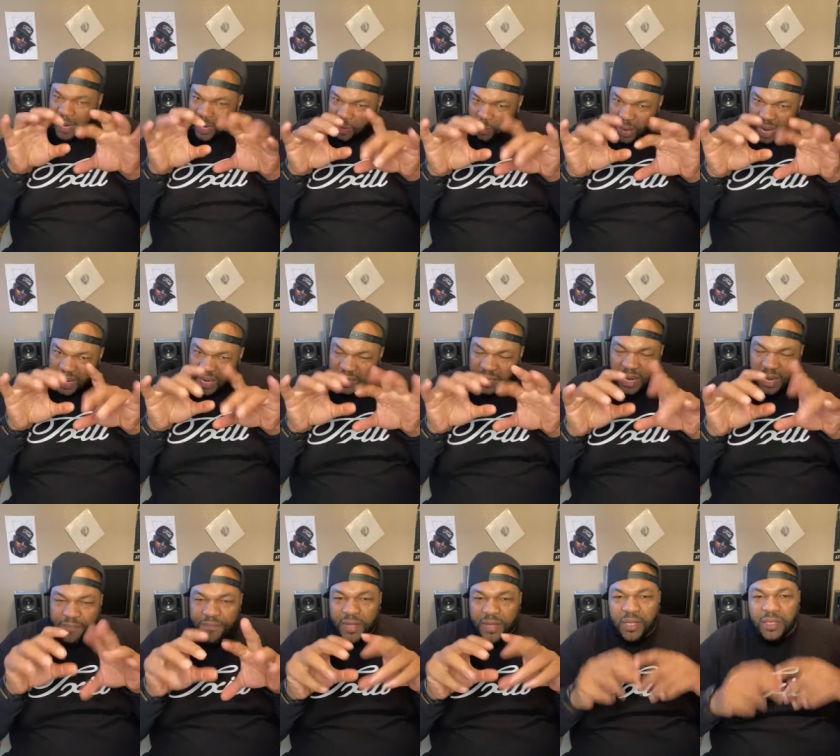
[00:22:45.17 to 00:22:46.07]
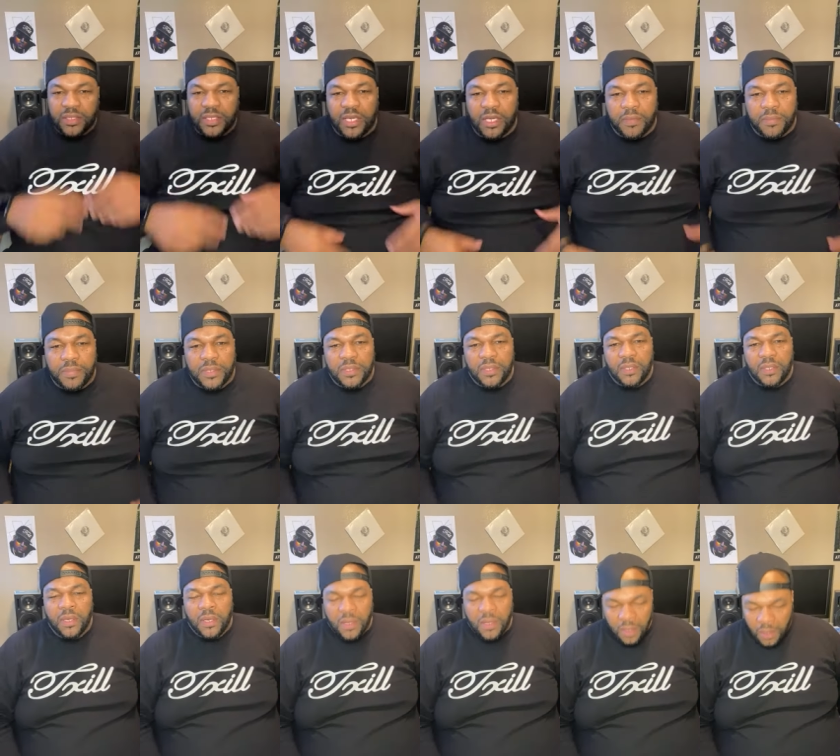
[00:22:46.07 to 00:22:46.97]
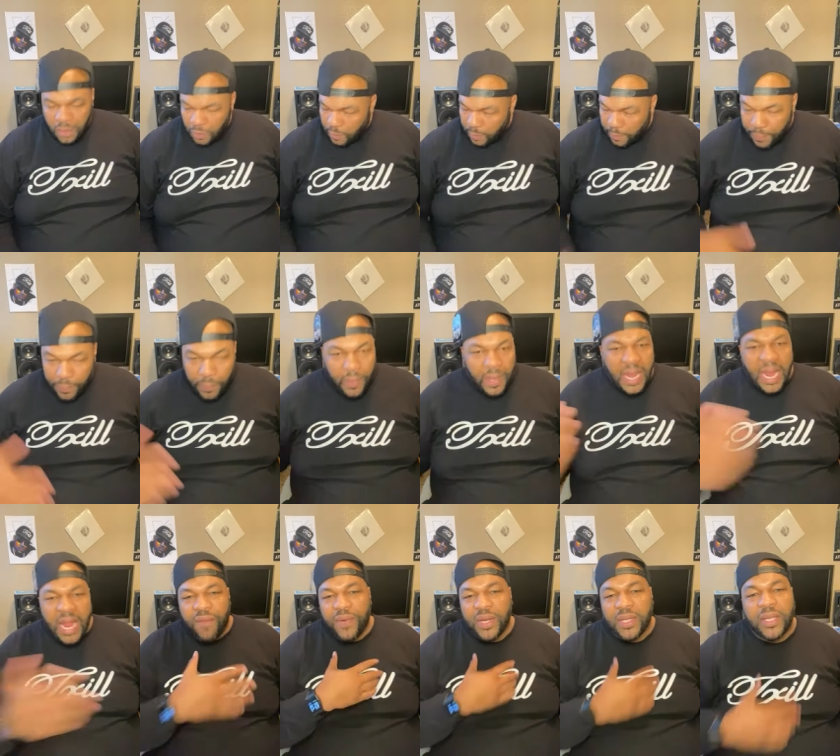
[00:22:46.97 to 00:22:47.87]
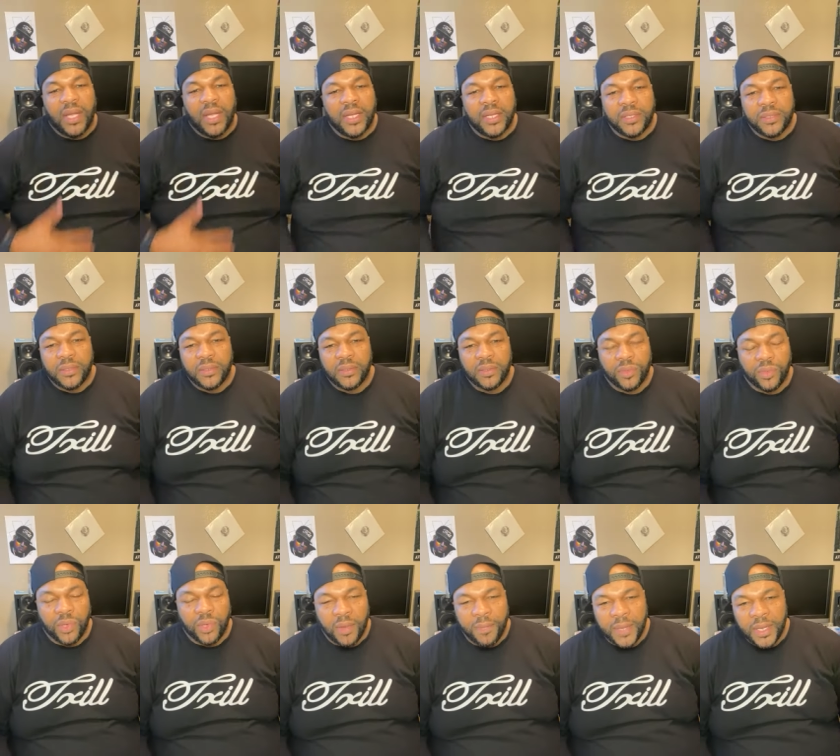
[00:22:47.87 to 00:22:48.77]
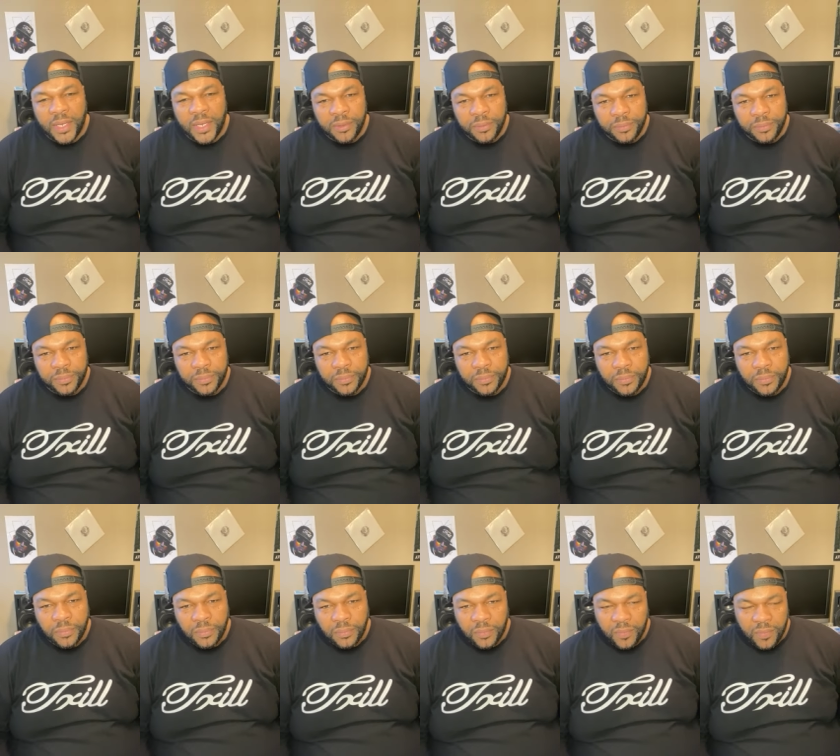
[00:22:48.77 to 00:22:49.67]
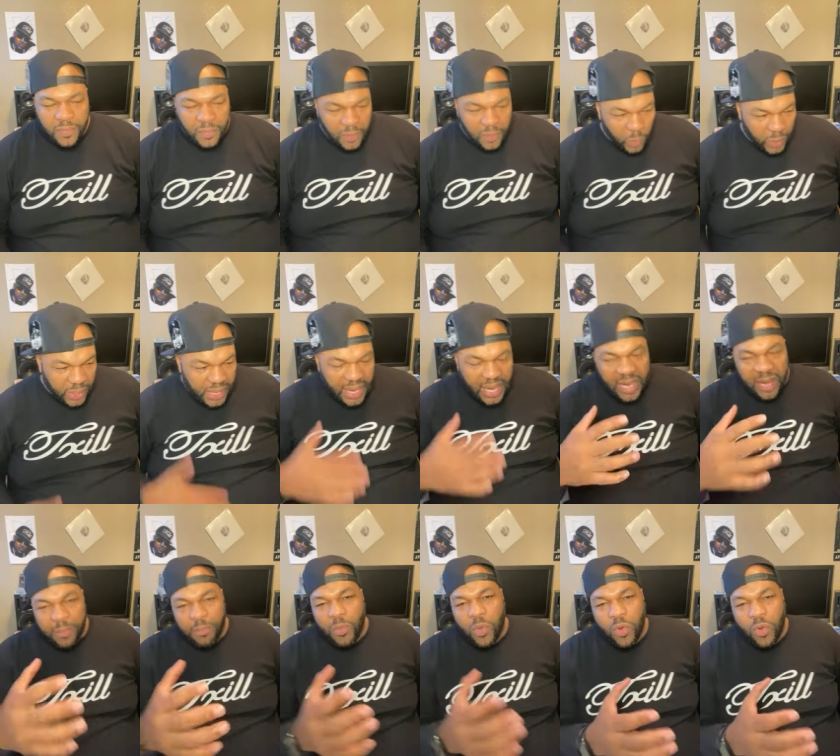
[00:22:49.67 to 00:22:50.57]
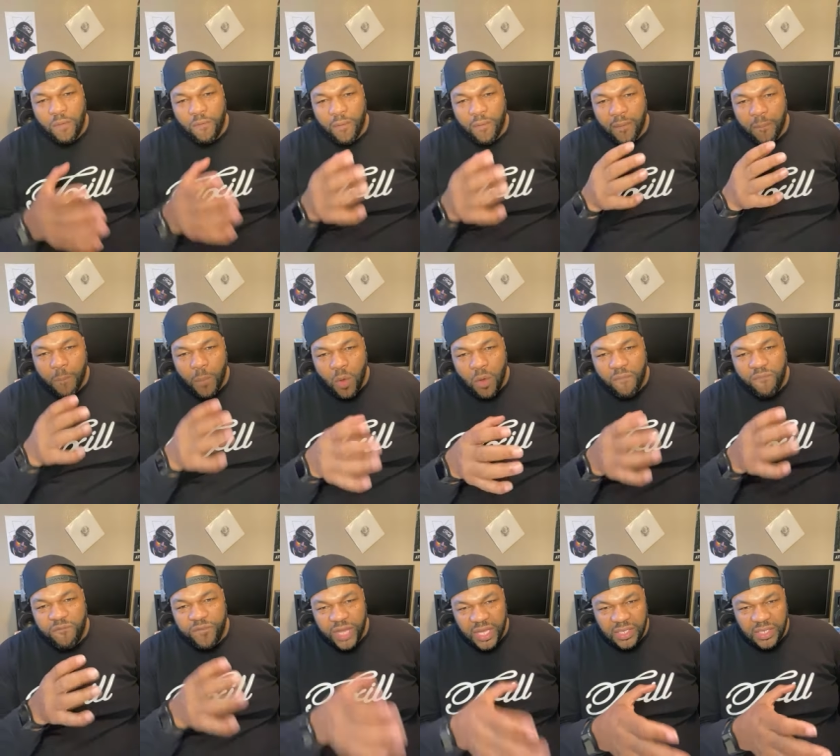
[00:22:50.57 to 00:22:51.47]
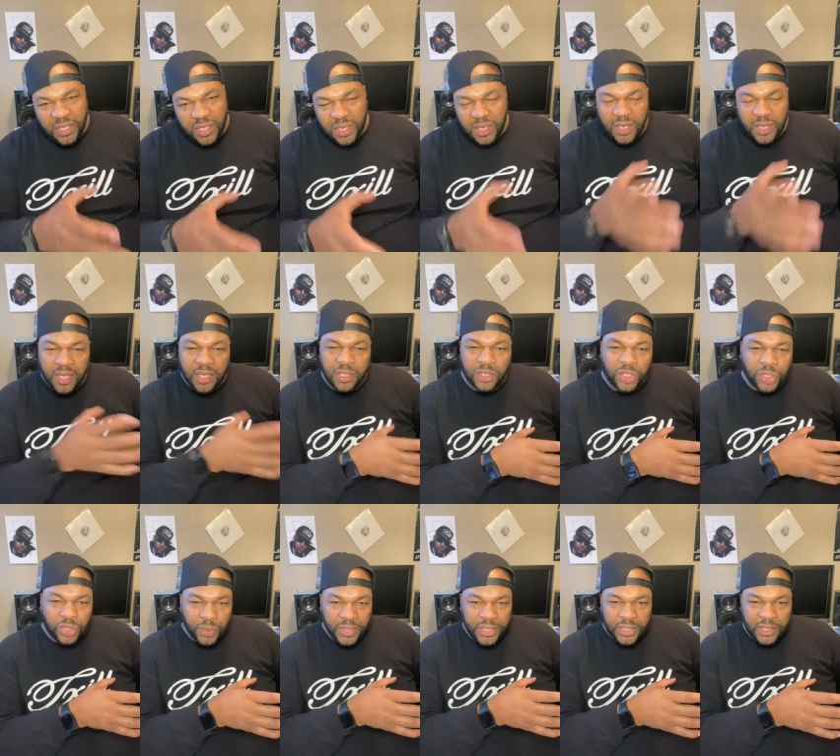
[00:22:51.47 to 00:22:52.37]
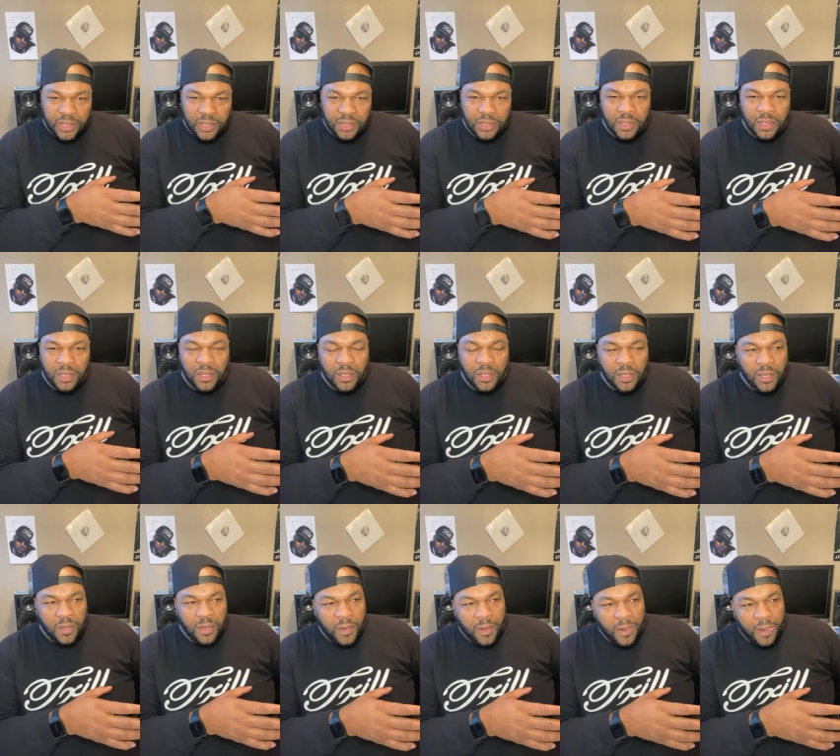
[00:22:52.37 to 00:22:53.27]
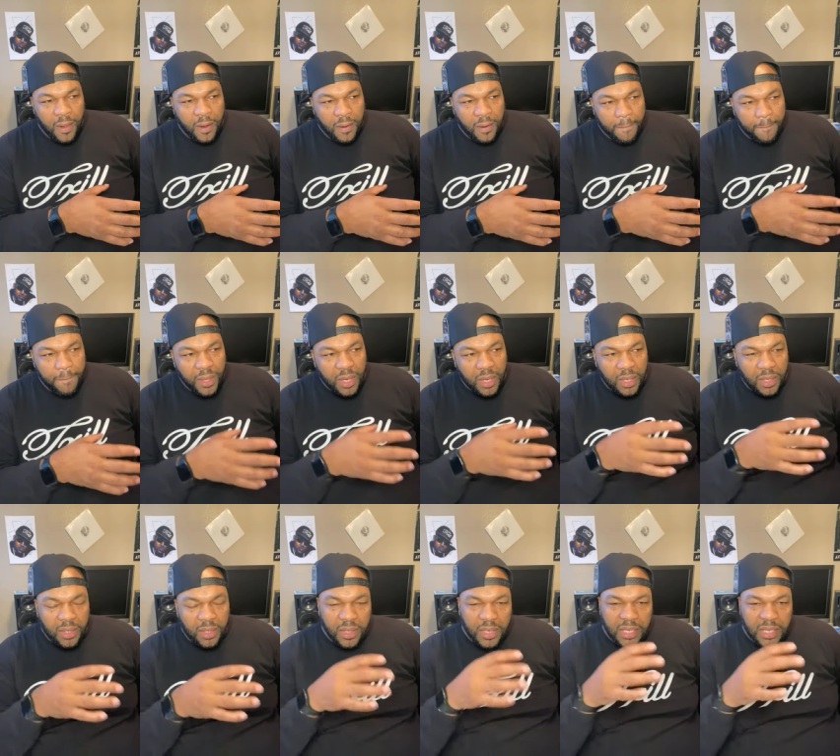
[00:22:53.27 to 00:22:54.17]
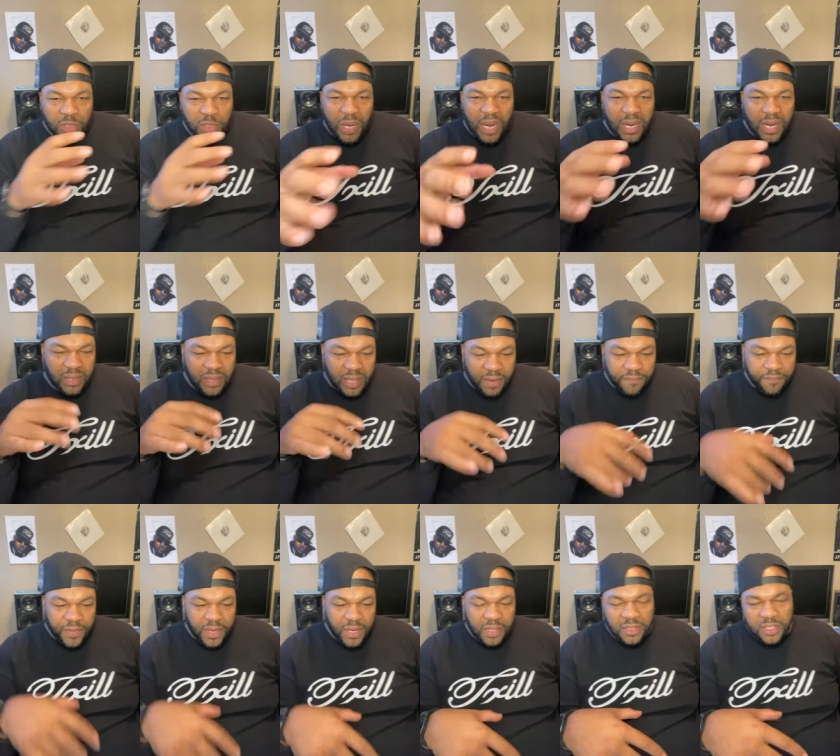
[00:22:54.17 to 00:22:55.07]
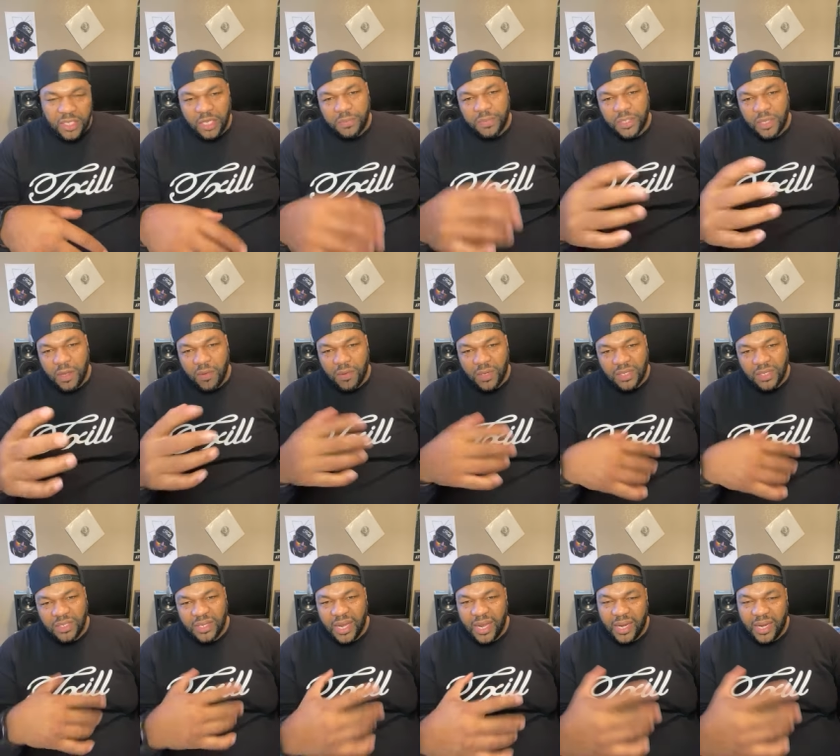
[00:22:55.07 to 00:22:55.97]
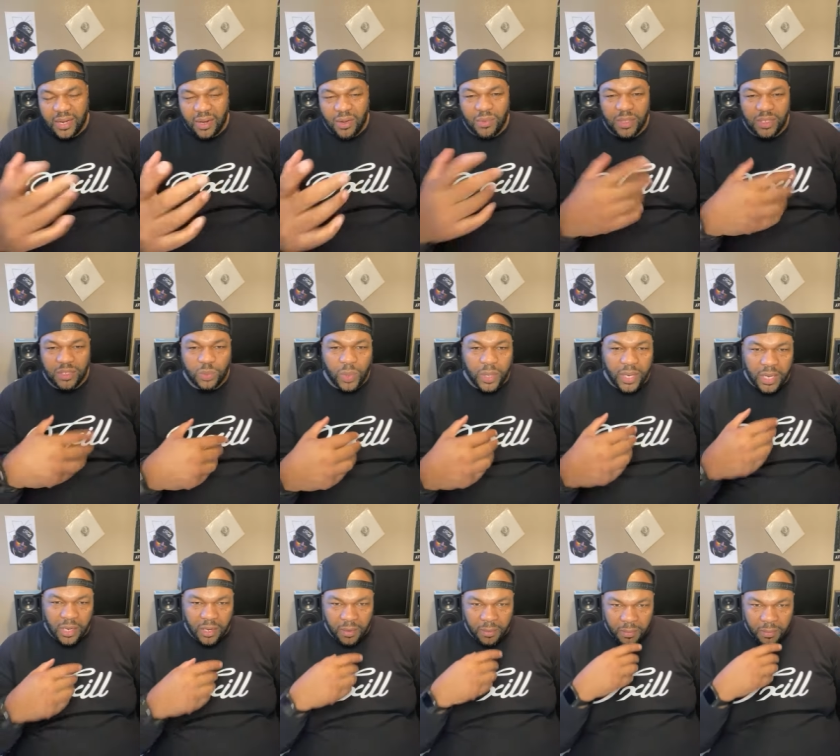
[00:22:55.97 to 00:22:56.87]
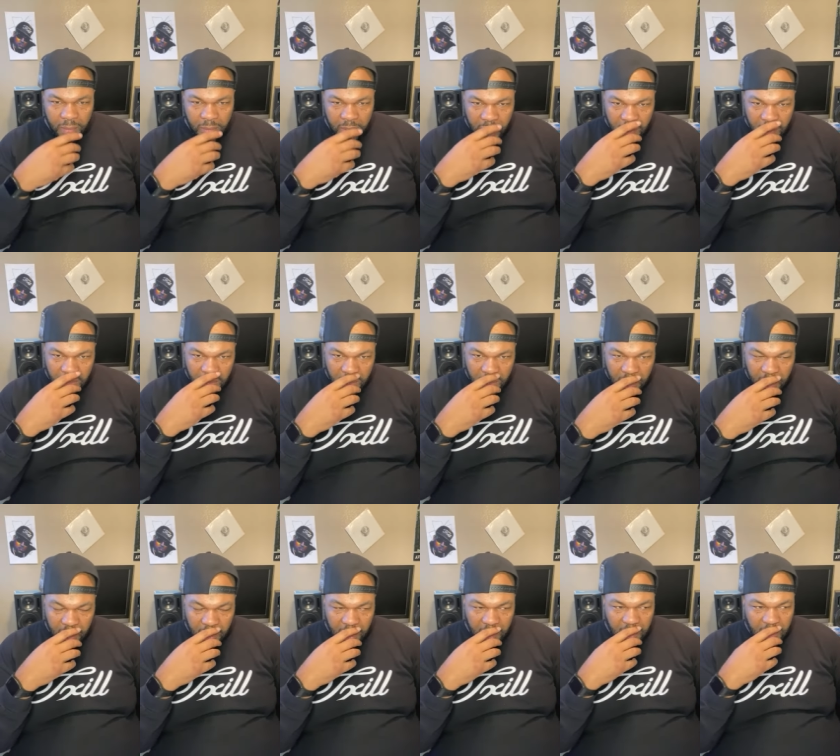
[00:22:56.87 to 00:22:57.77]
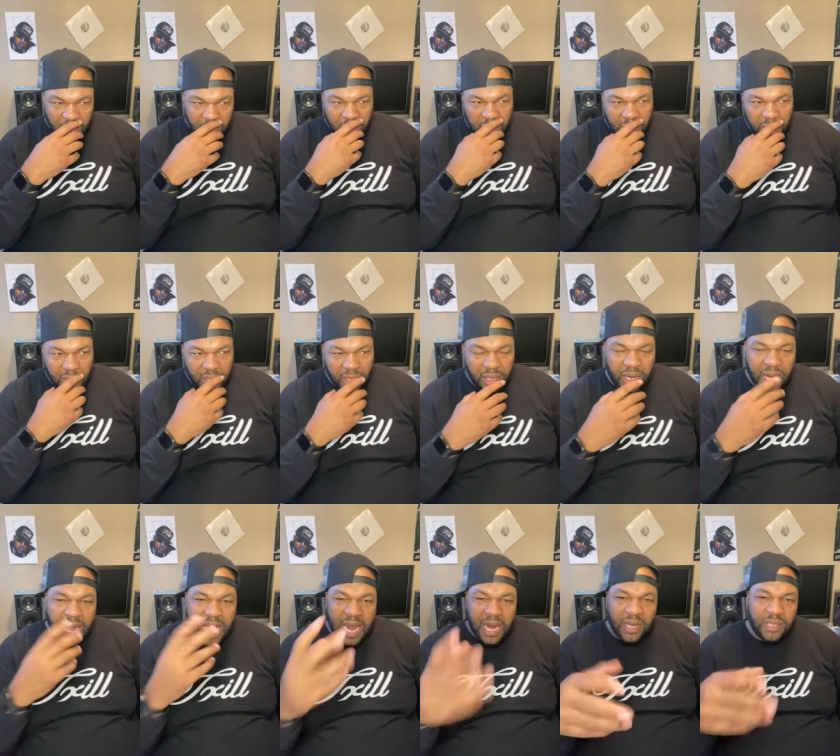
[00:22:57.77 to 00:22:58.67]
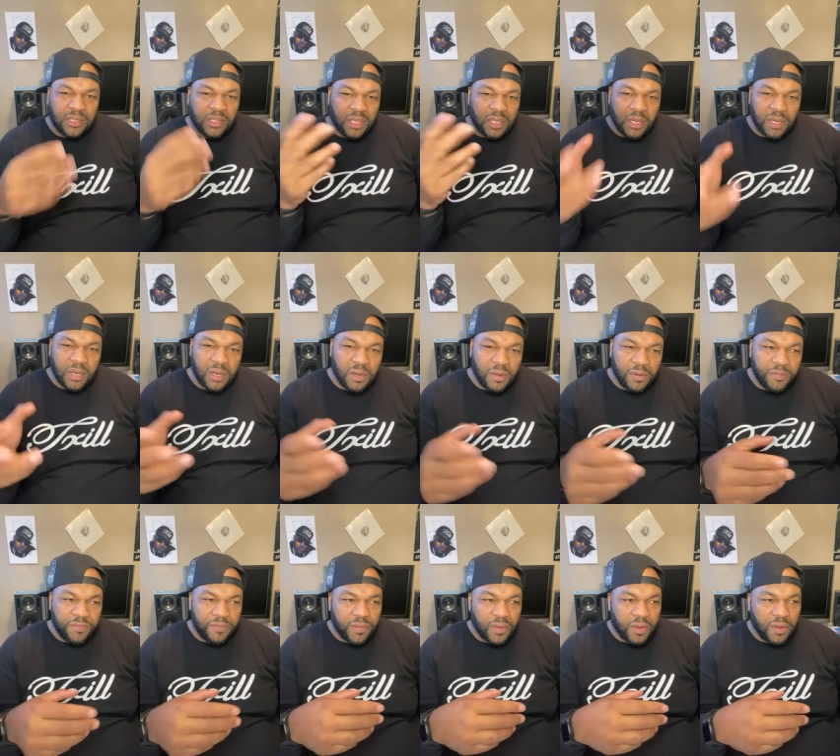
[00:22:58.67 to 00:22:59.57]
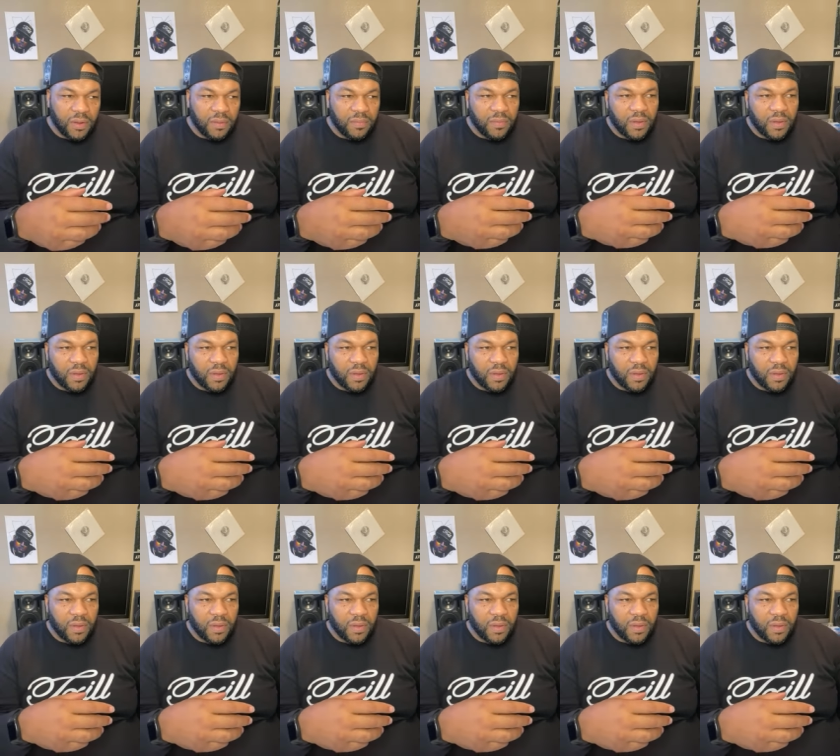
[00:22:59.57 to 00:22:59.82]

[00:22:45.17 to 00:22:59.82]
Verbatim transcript: right at their fingertips, everything, you know what I mean? We had it more, more physically in the streets, but it's right at their fingertips on this net and on this web. The the the, the knowledge of of,